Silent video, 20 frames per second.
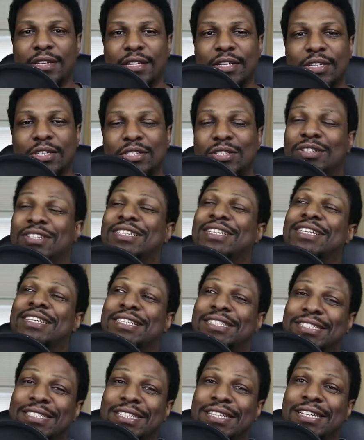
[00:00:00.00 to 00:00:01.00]
So
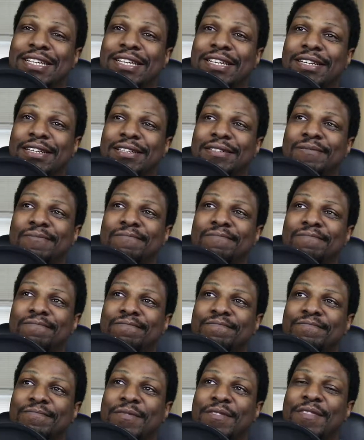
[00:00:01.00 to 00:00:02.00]
DC,
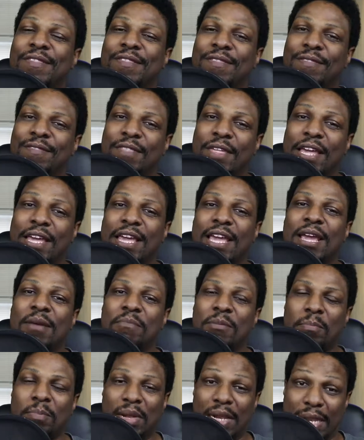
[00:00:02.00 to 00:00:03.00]
they came
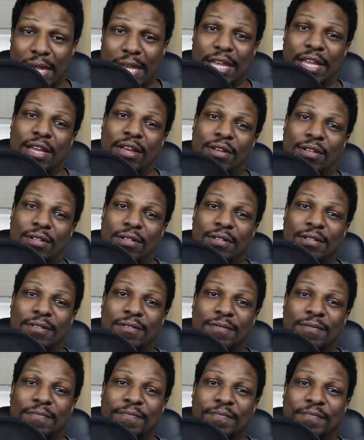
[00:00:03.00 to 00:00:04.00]
to play, y'all.
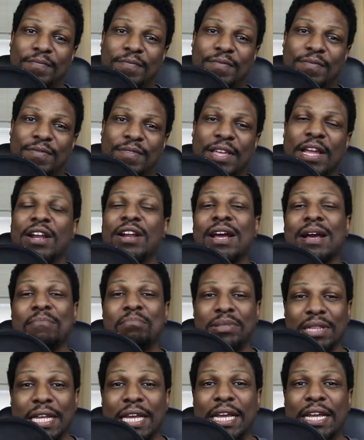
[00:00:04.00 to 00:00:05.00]
They're not
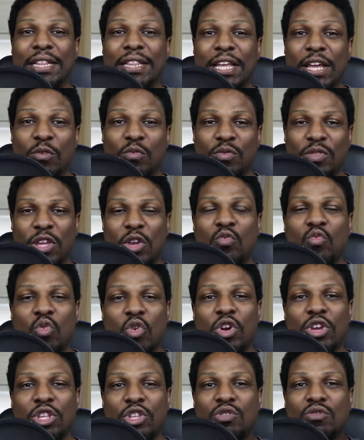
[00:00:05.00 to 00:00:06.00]
playing. They
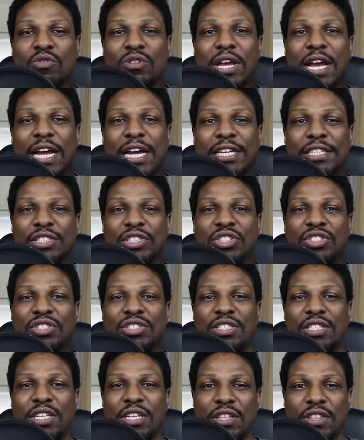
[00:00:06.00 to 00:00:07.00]
want you guys to
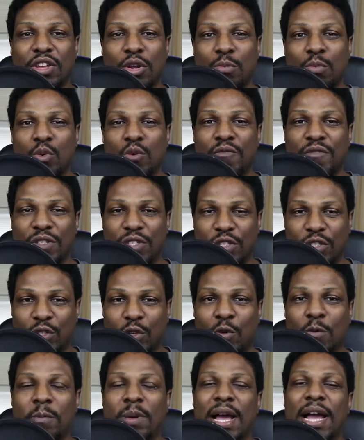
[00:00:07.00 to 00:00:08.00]
see their movies
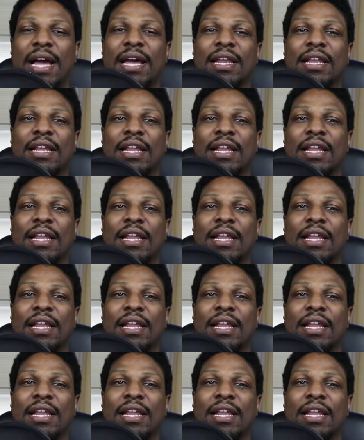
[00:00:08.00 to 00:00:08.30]
so bad.